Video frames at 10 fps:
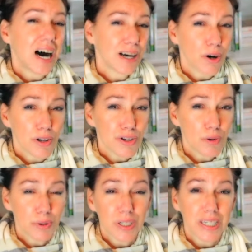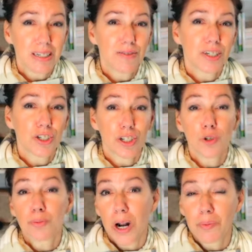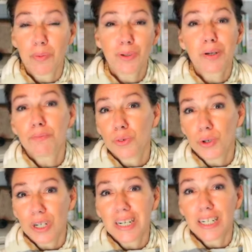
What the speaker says: I also believe that she's probably more